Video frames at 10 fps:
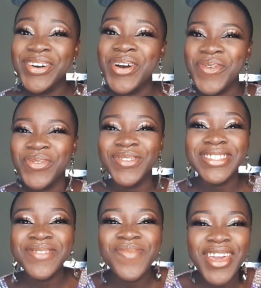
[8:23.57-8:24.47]
hope will
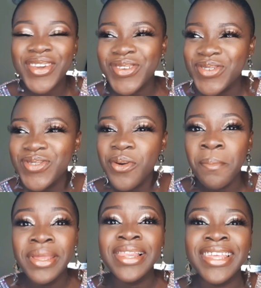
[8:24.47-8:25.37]
still make you
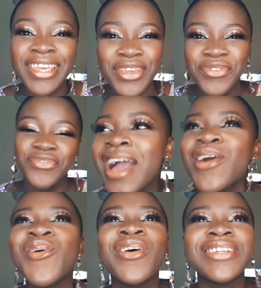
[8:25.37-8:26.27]

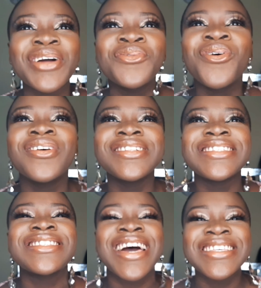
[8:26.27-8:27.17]
believe. God, I know all the
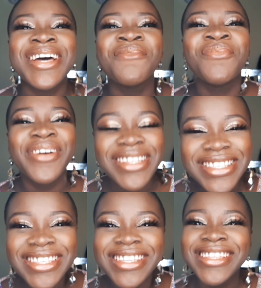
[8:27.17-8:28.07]
signs are
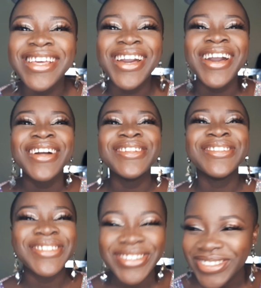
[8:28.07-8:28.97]
pointing
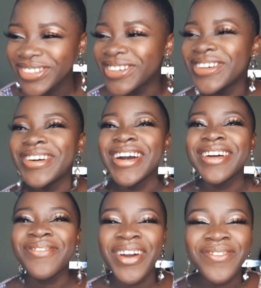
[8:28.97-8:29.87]
to
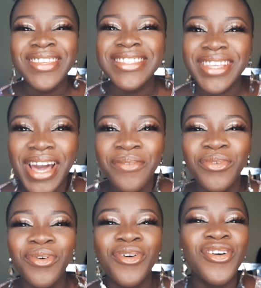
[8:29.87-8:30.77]
my being scammed,
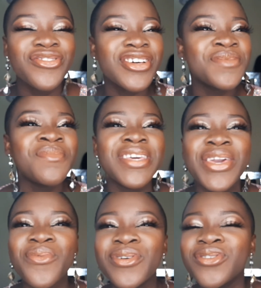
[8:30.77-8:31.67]
but God, just make a
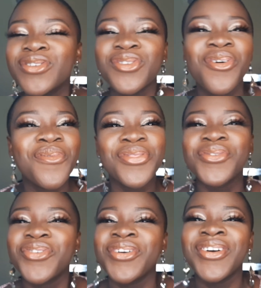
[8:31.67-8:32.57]
way, just come through
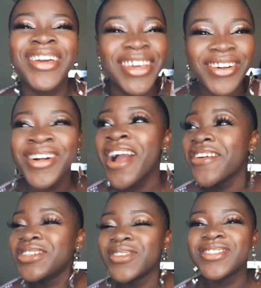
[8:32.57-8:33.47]
for your girl.
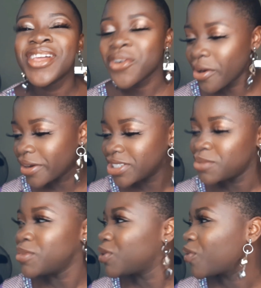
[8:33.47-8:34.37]
Rachel was still
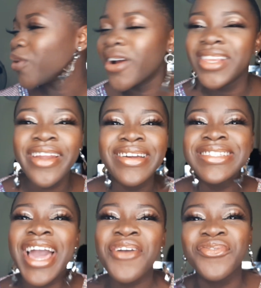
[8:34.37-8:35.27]
encouraging me, don't worry, Larry, the
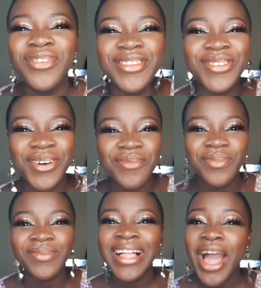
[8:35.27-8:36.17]
iPhone is
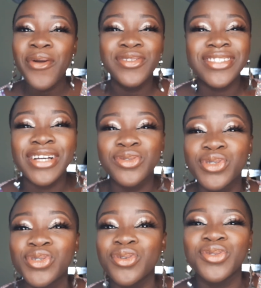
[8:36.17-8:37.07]
coming. I went to tell her to
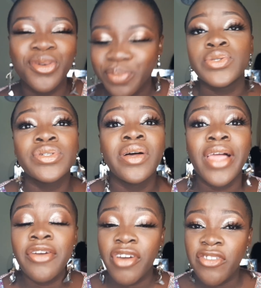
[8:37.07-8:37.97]
shut up. It was not
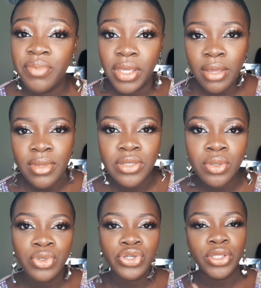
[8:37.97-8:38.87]
like 5 p.m, that's when
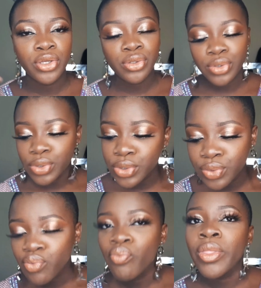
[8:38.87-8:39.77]
we usually close.
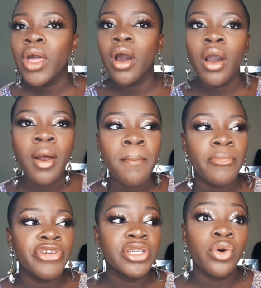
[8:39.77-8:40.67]

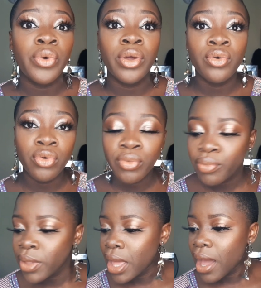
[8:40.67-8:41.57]
Rachel went home.
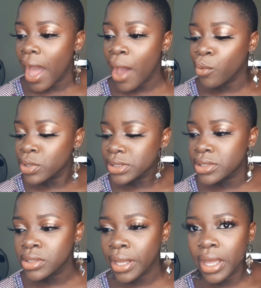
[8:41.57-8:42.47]
I was
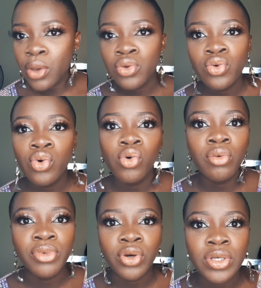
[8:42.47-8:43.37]
still like, I couldn't go home
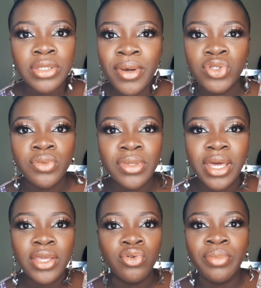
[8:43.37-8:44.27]
because the man told me
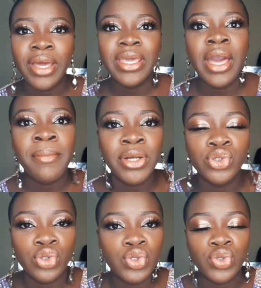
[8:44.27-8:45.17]
that he'll be at Iyama
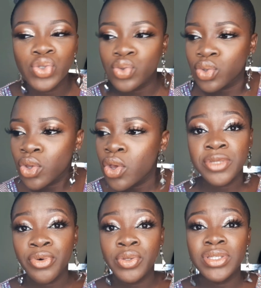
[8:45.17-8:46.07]
Junction soon. At the
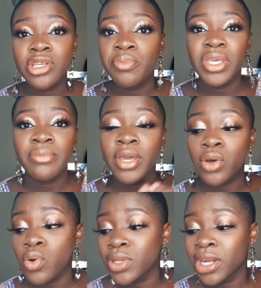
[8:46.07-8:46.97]
point, he was not picking my
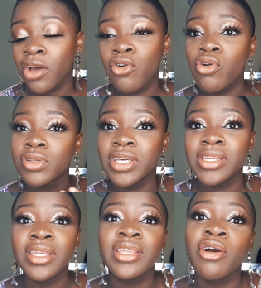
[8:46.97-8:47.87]
call. I now called him.
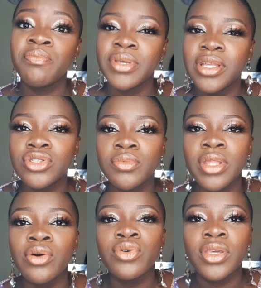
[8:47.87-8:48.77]
He now told me
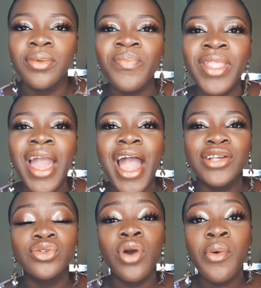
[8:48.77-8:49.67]
that, okay, I
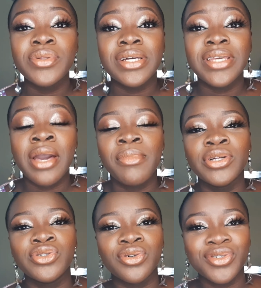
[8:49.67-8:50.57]
should go and wait at
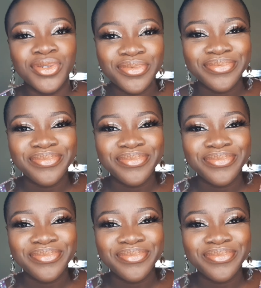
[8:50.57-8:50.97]
Iyama Junction.